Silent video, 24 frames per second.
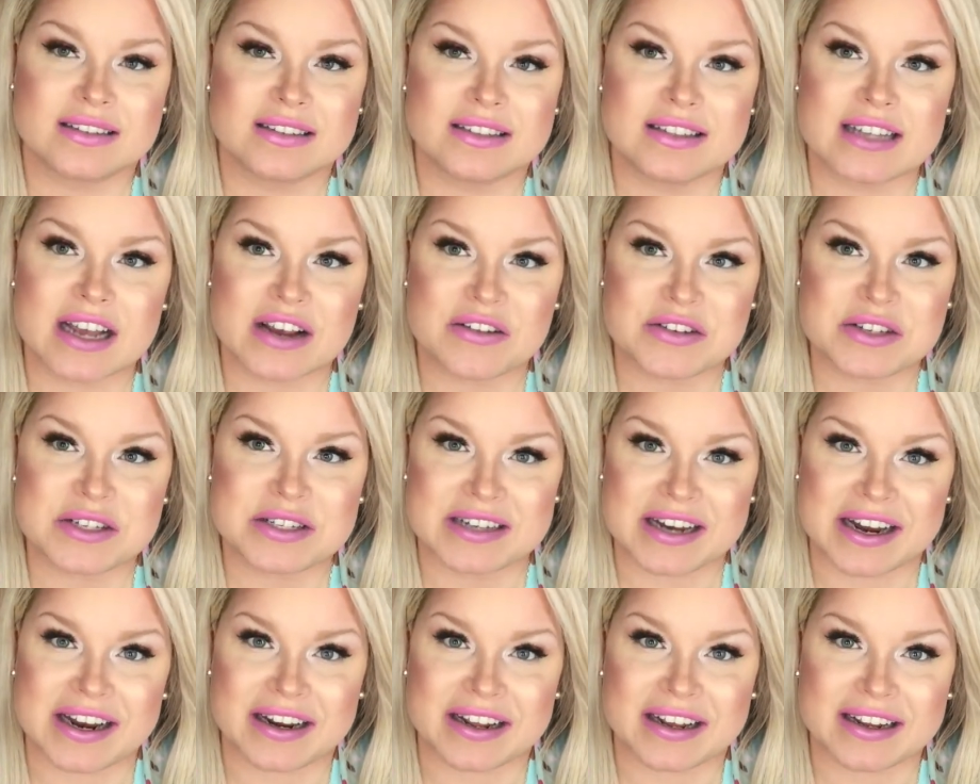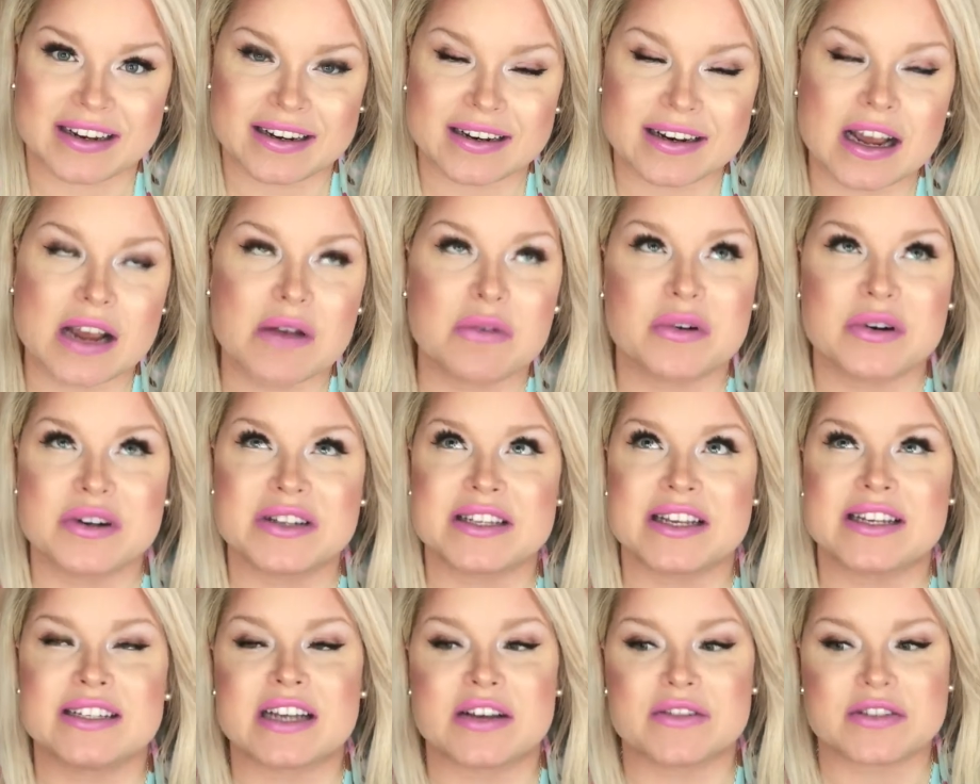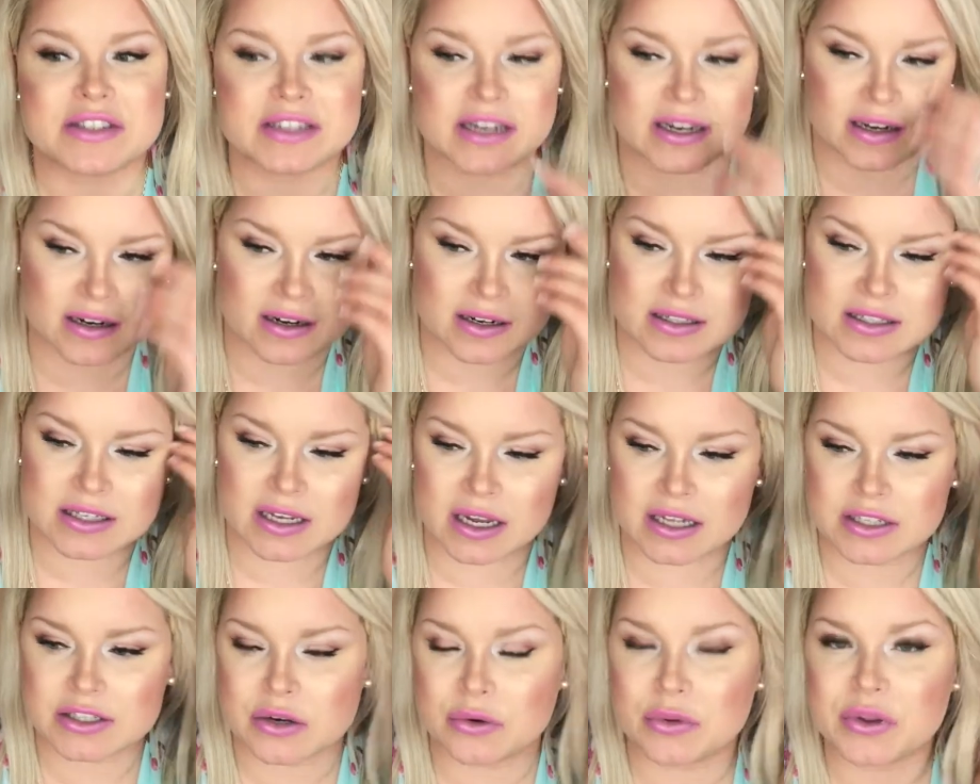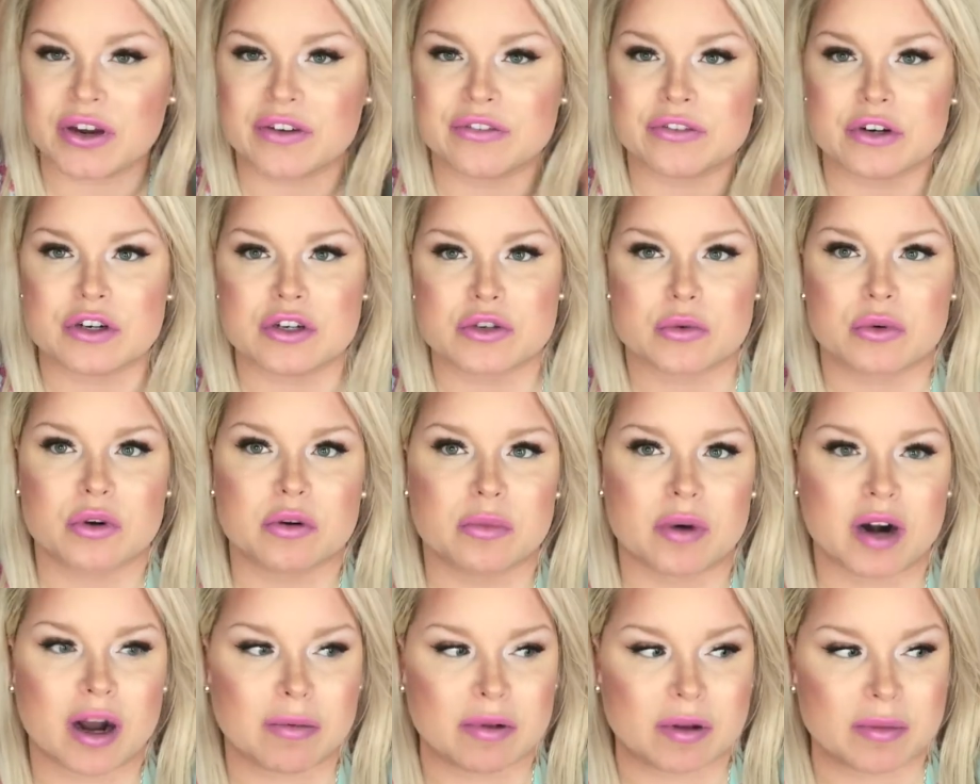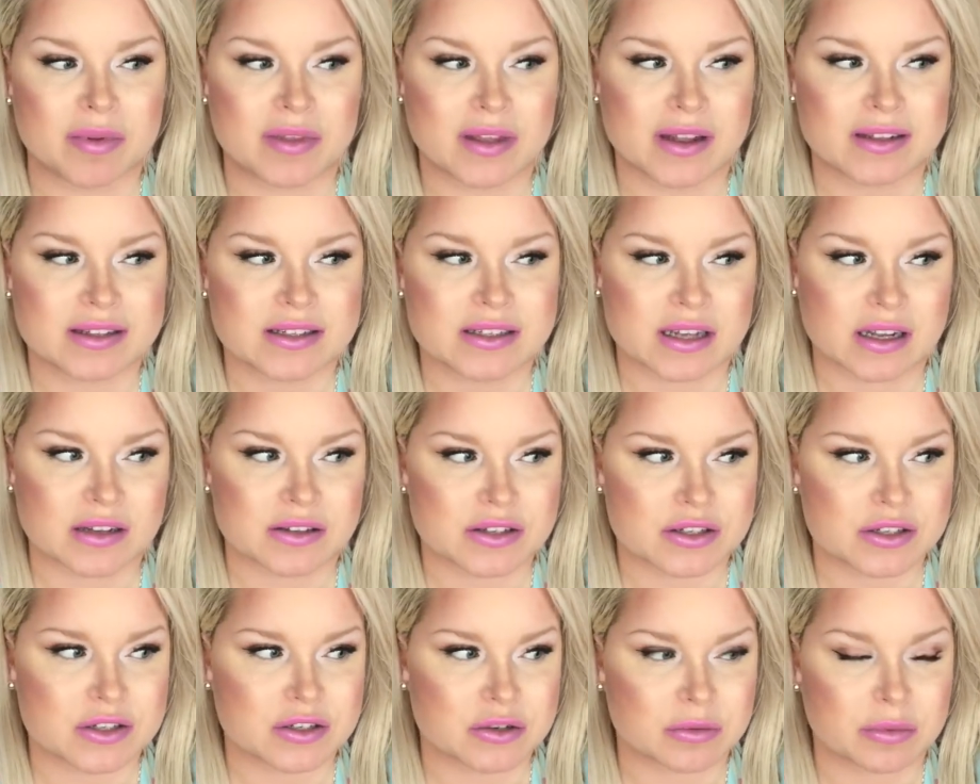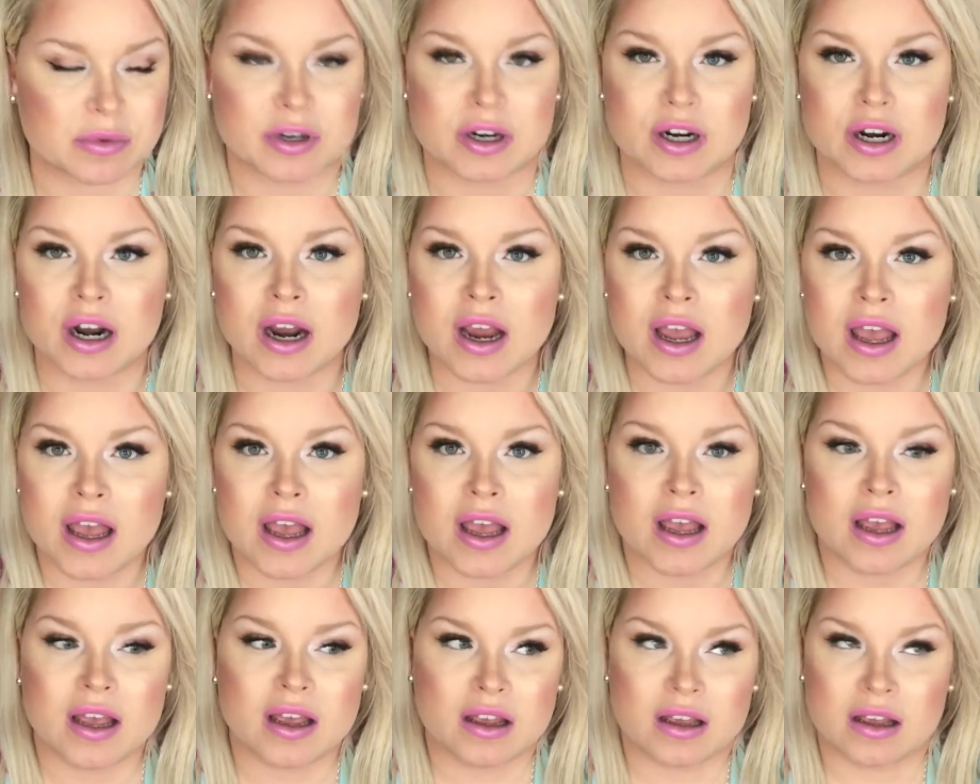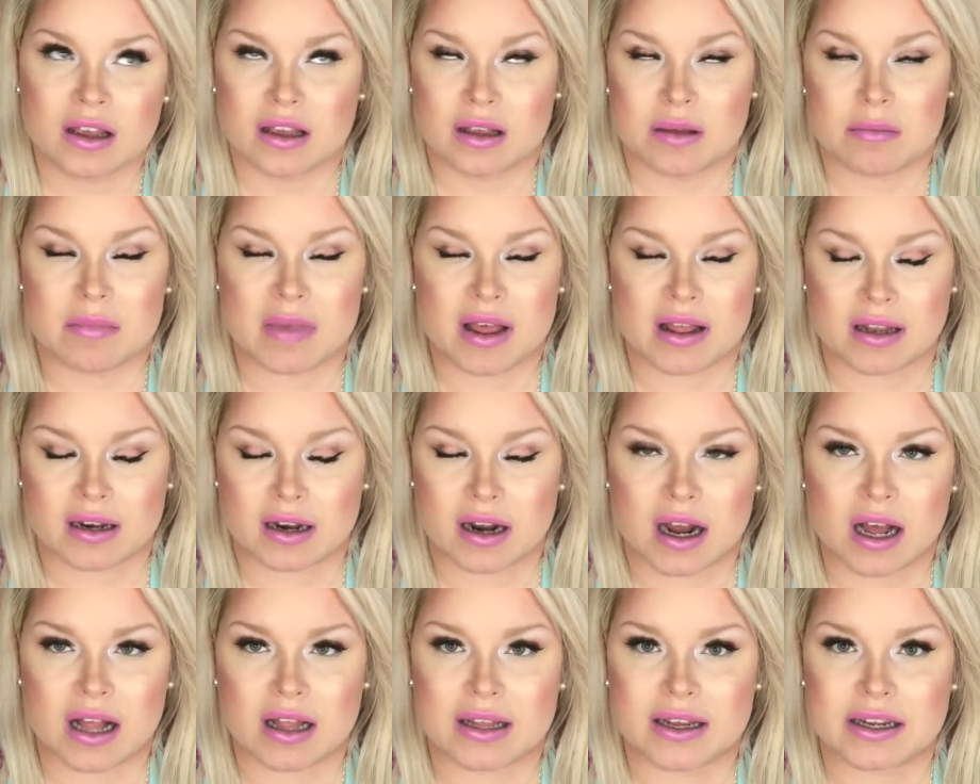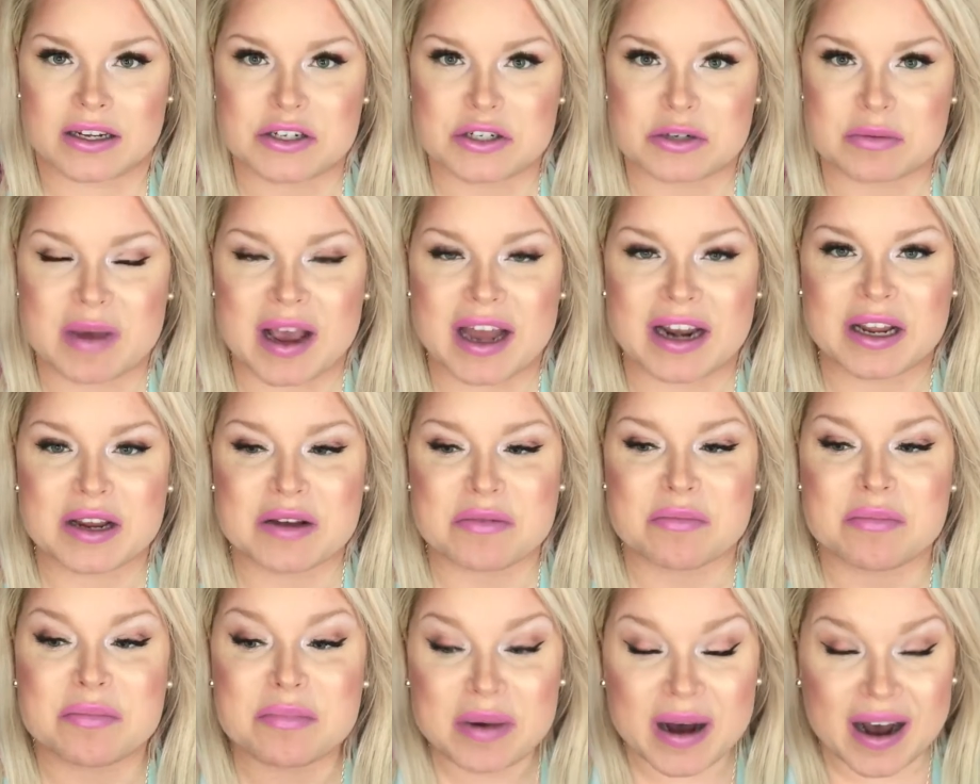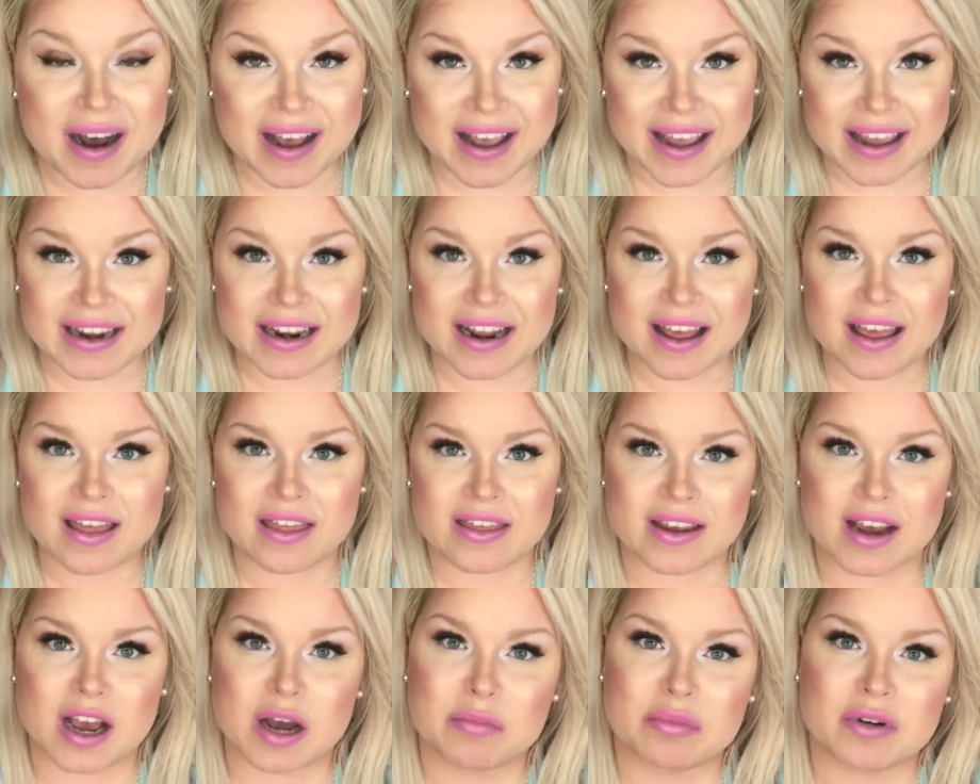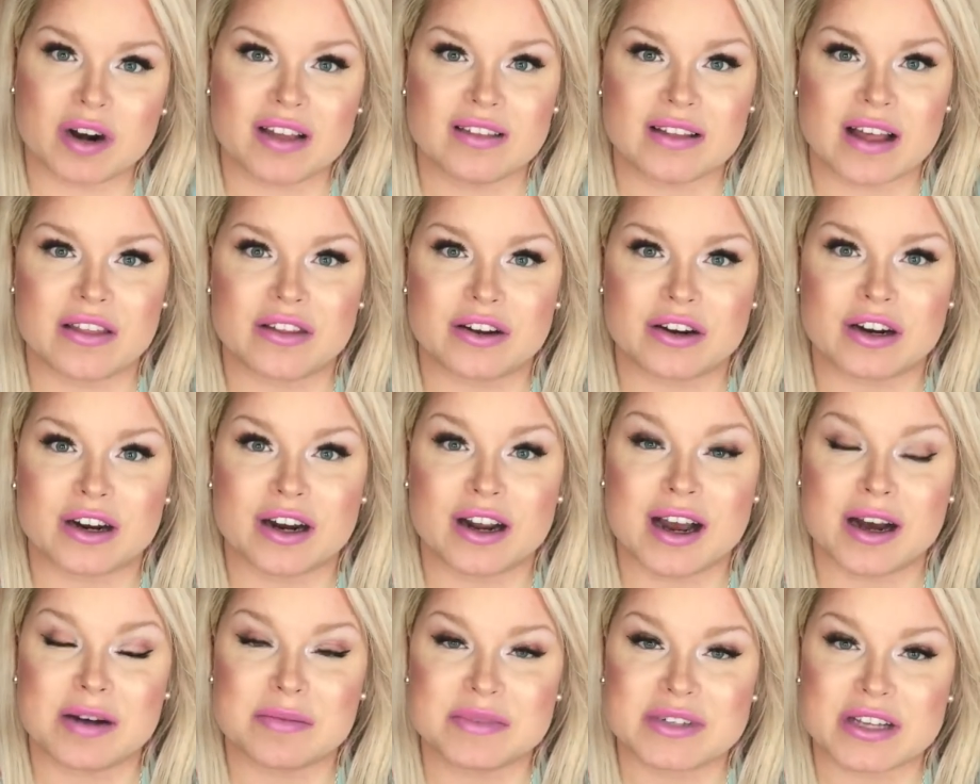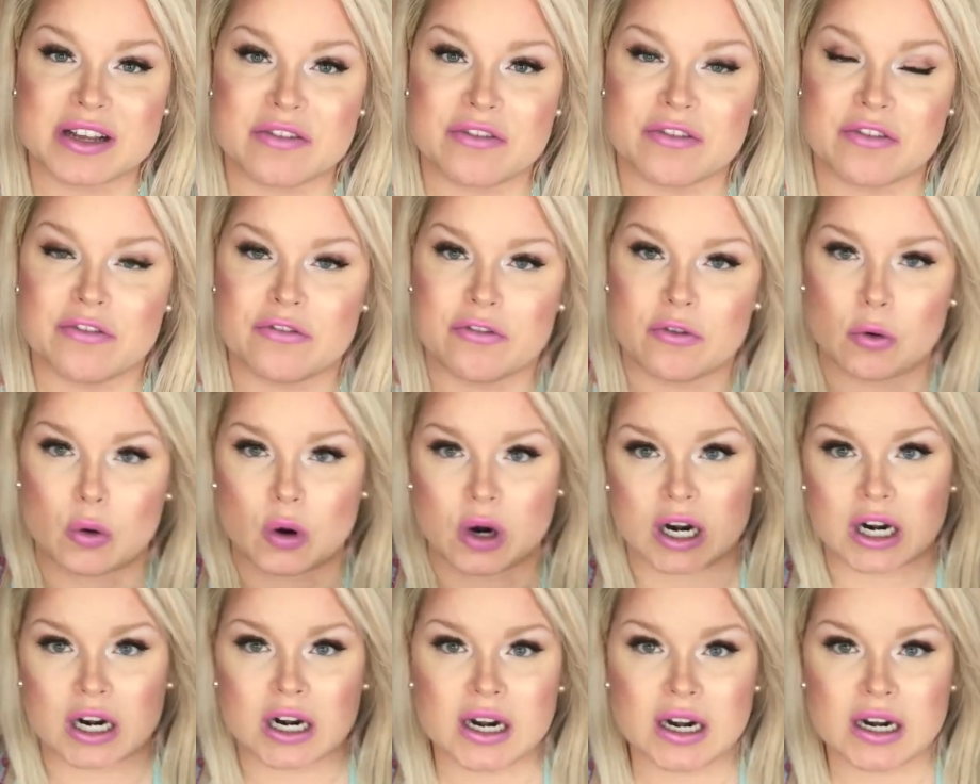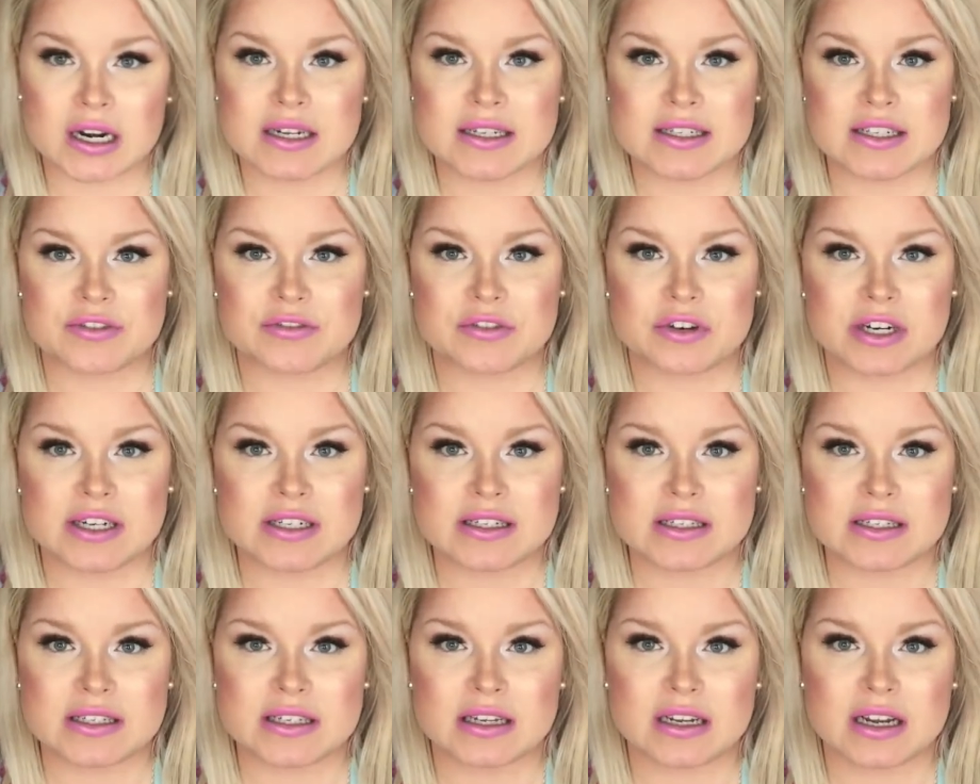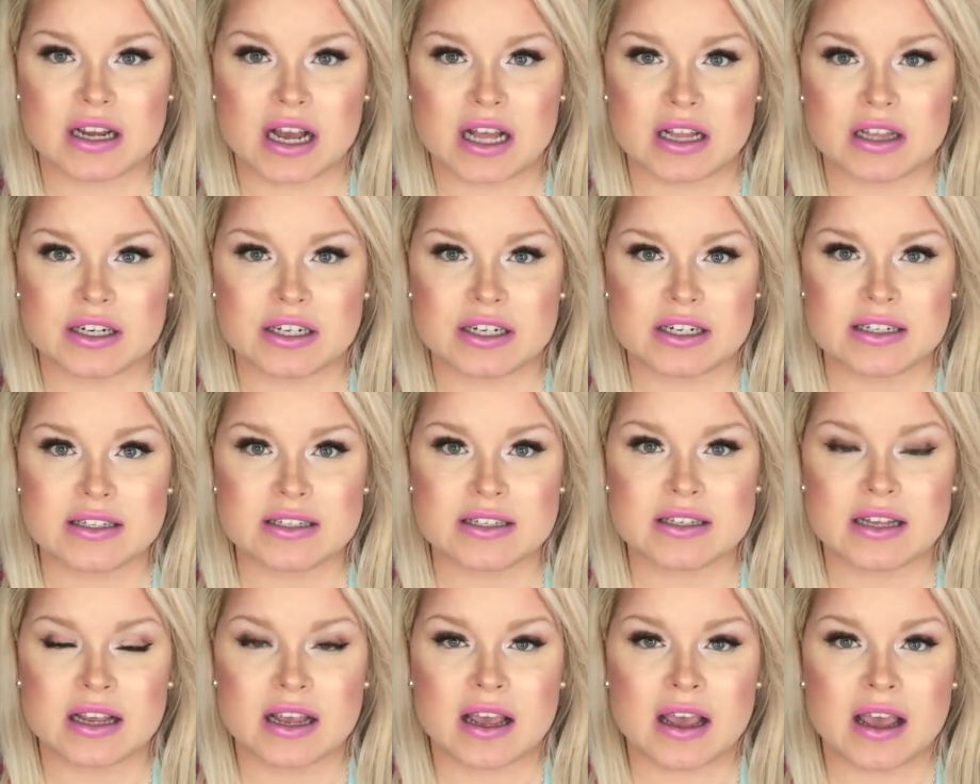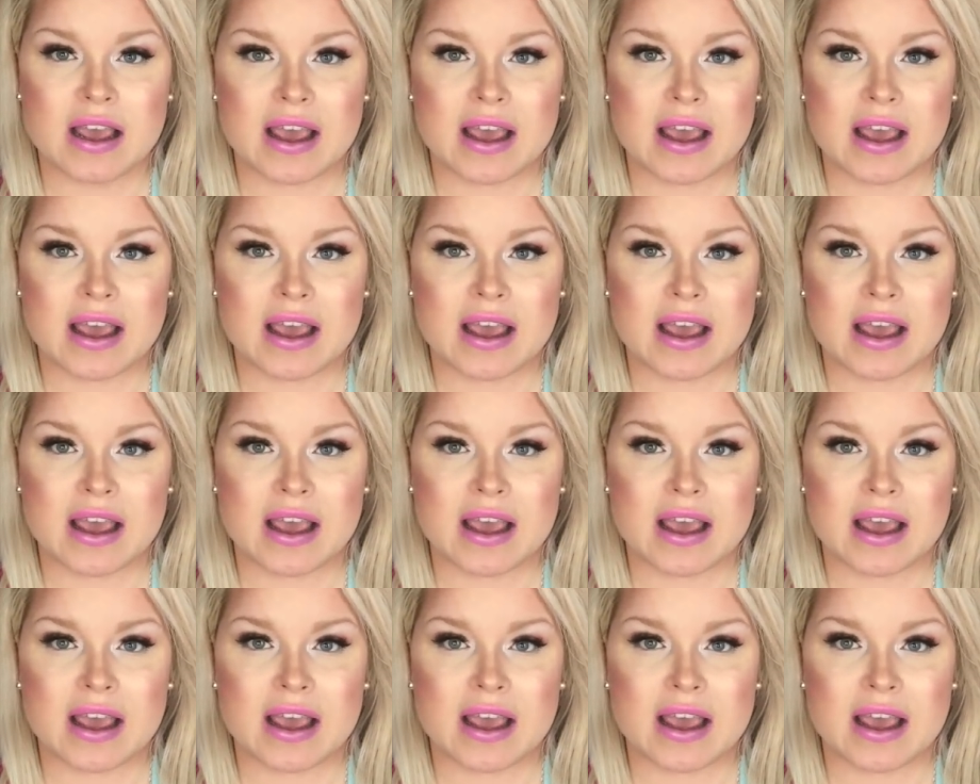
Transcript: devastated. I wanted to say devastated. It's like it's totally a first world problem and that sounds super melancholy and dramatic, but the Empreinte leather comes in four different colors